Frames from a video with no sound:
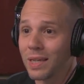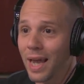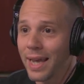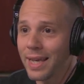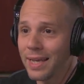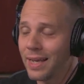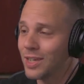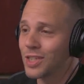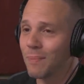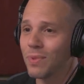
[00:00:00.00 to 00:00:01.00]
like it.
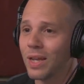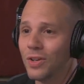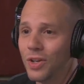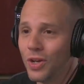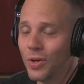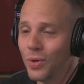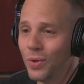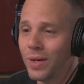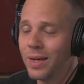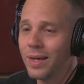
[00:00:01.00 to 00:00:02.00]
It's something
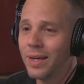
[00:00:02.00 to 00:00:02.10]
new.